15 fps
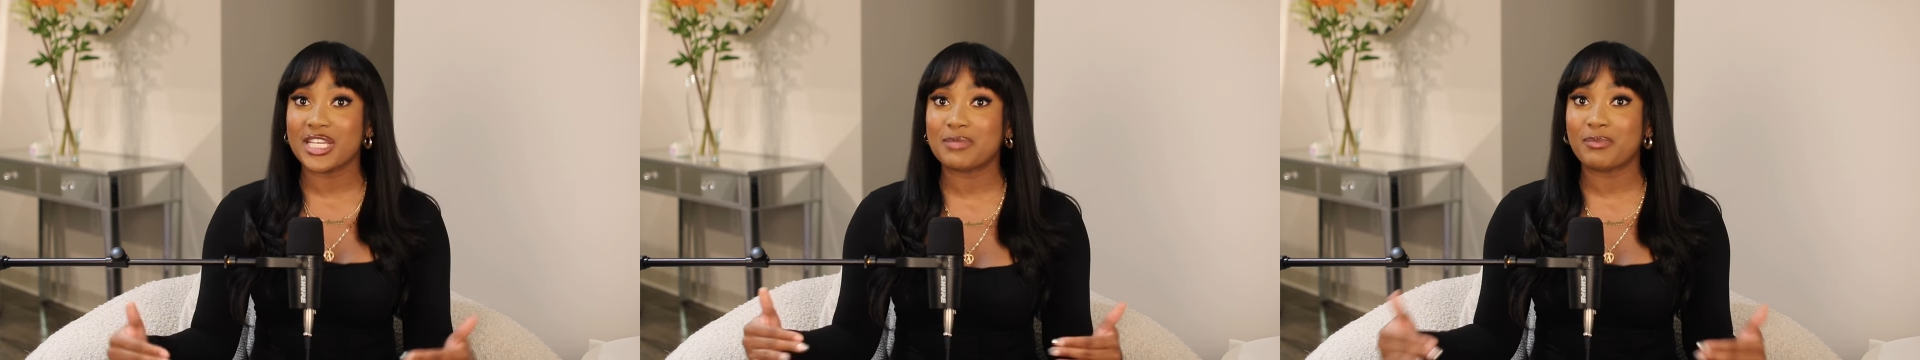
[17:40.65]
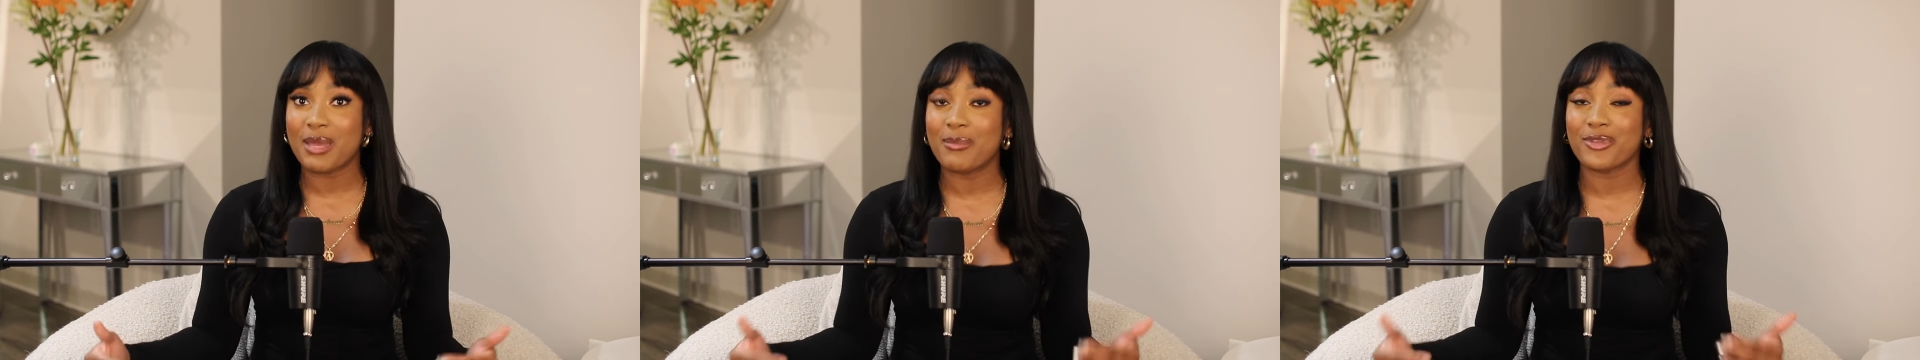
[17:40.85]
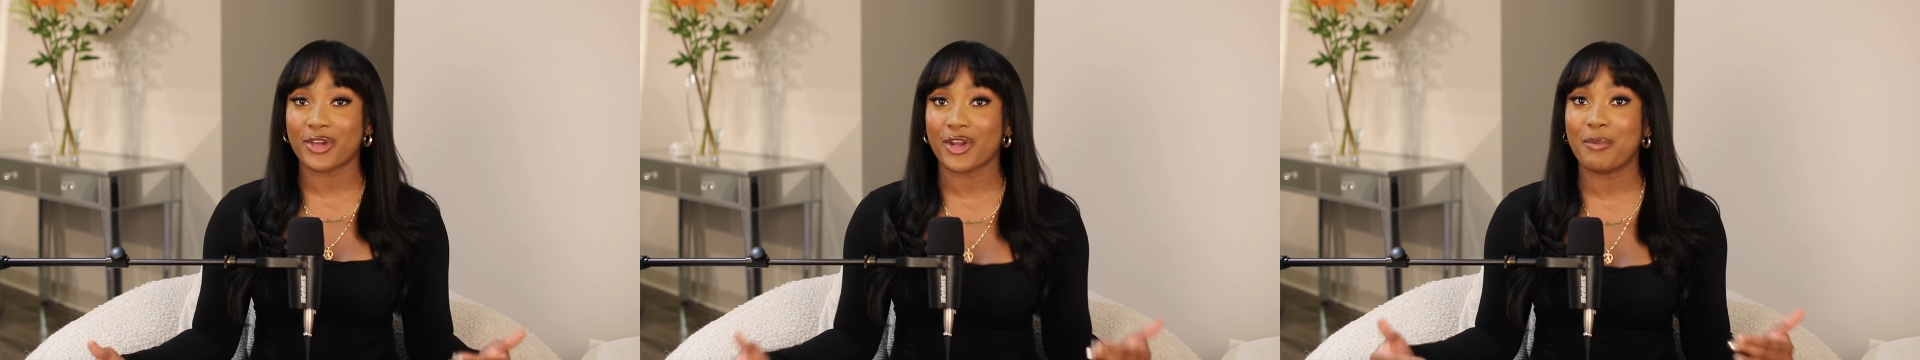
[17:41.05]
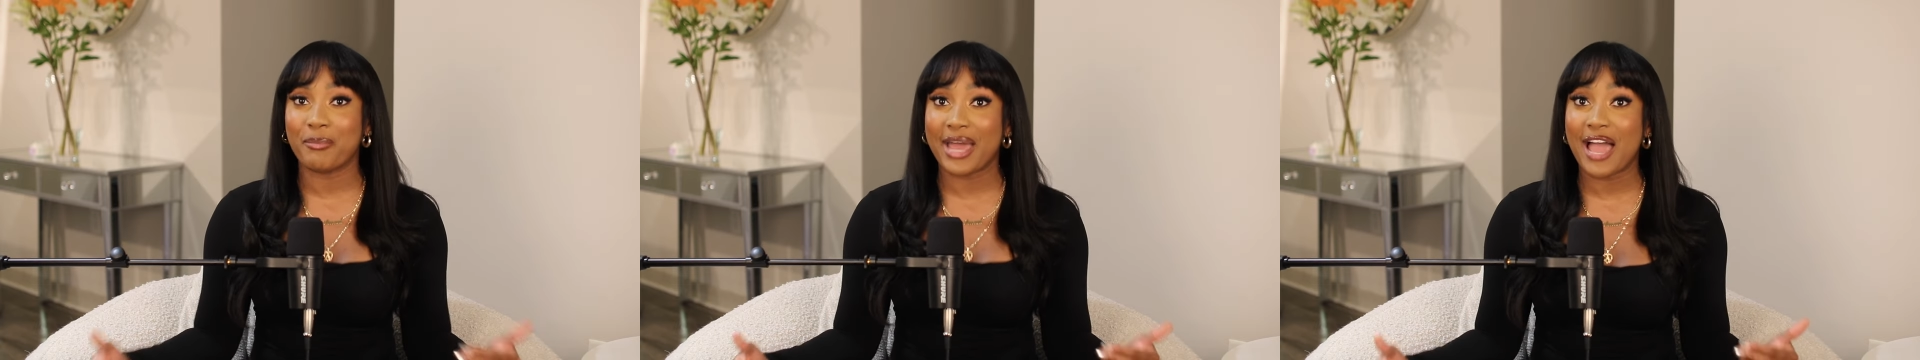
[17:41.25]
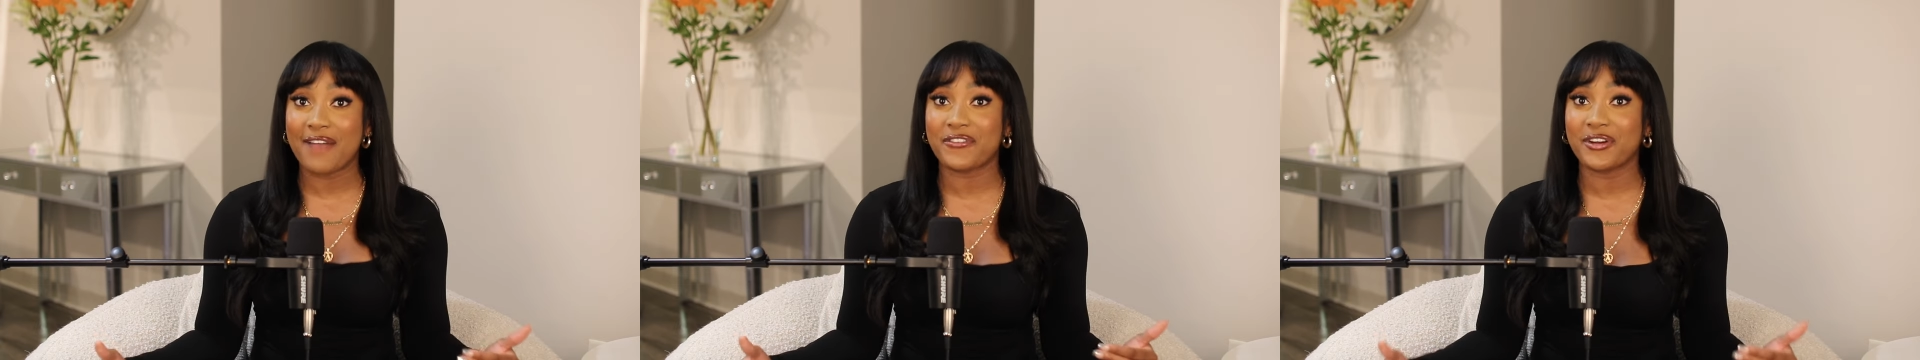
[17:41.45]
these people that are
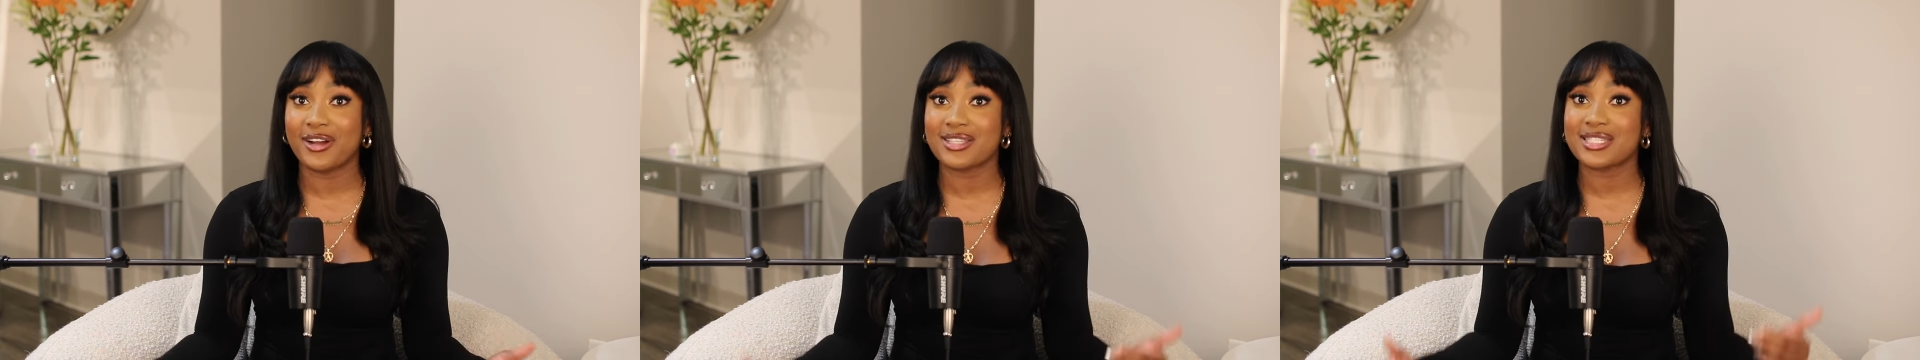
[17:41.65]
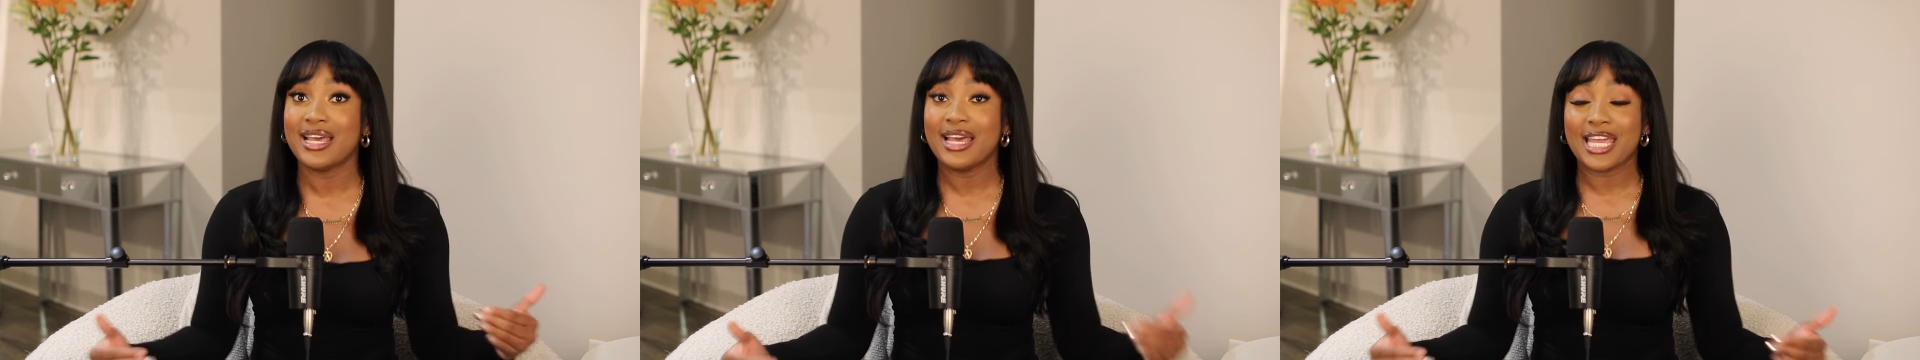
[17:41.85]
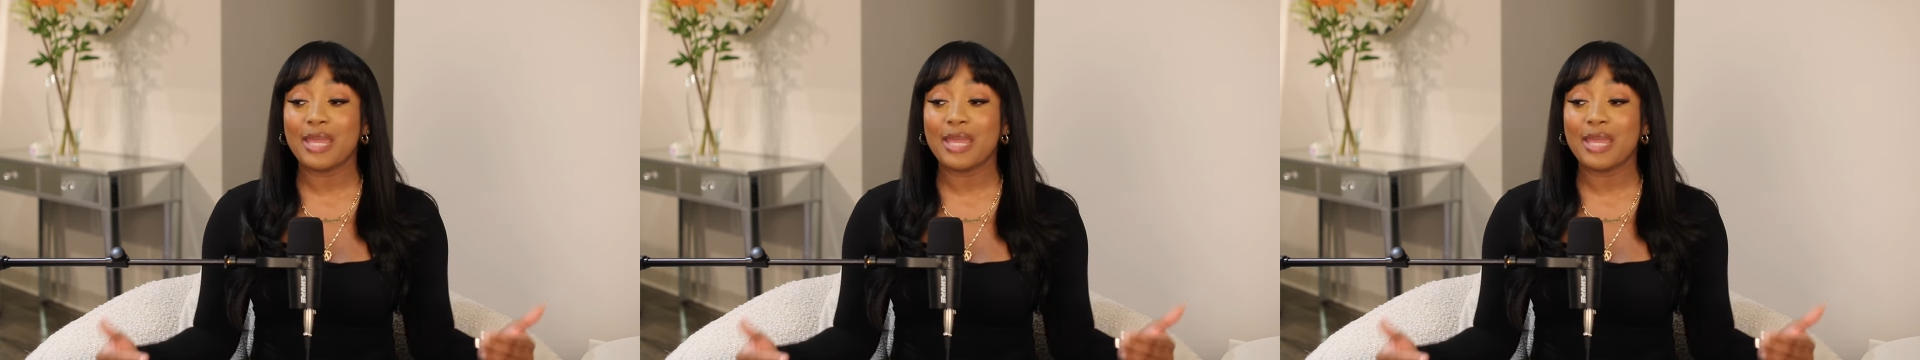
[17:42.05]
bad for us,